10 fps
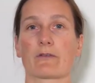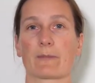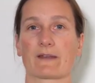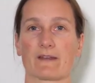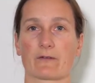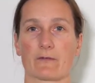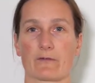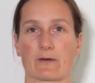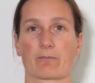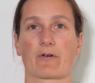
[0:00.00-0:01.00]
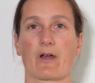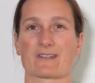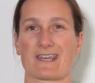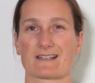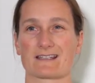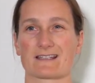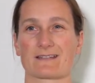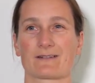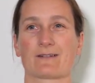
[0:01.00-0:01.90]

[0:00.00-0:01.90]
SPECTA downstream projects.